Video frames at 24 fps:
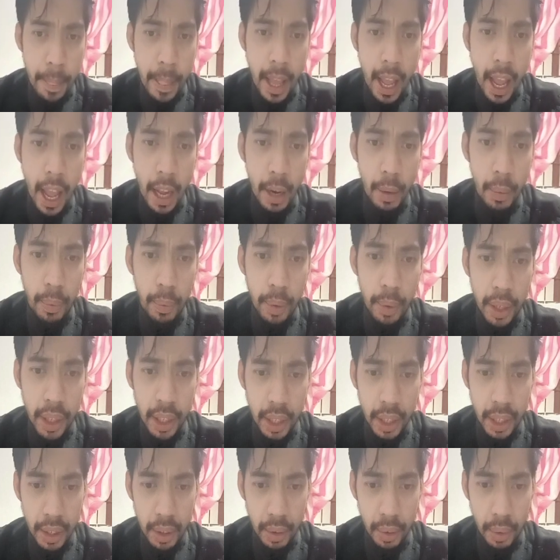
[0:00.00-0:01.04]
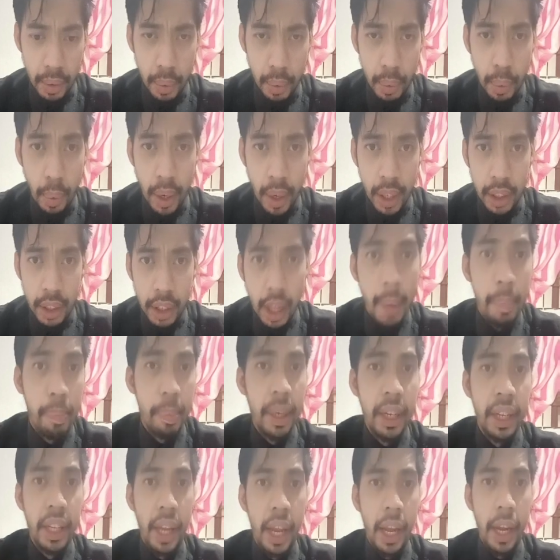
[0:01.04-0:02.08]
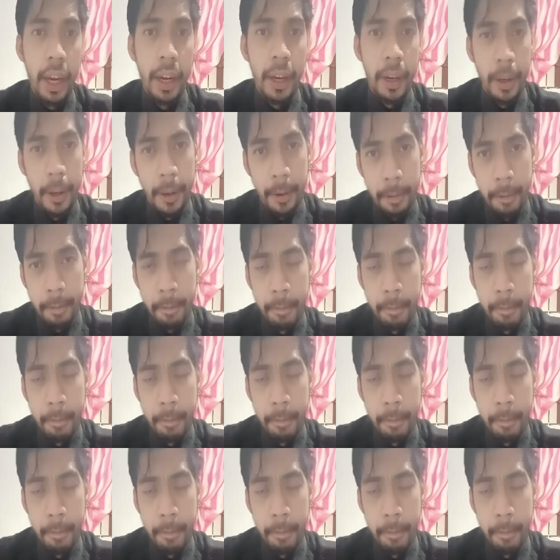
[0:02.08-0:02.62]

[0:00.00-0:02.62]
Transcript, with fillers: and we went up in the air.